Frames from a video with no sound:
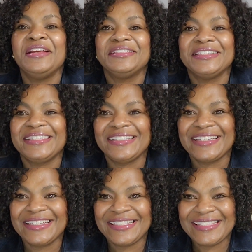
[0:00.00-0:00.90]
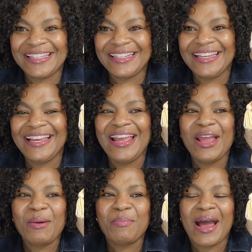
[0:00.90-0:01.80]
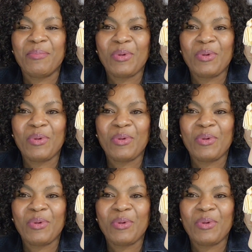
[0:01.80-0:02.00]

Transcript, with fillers: This is Cassili by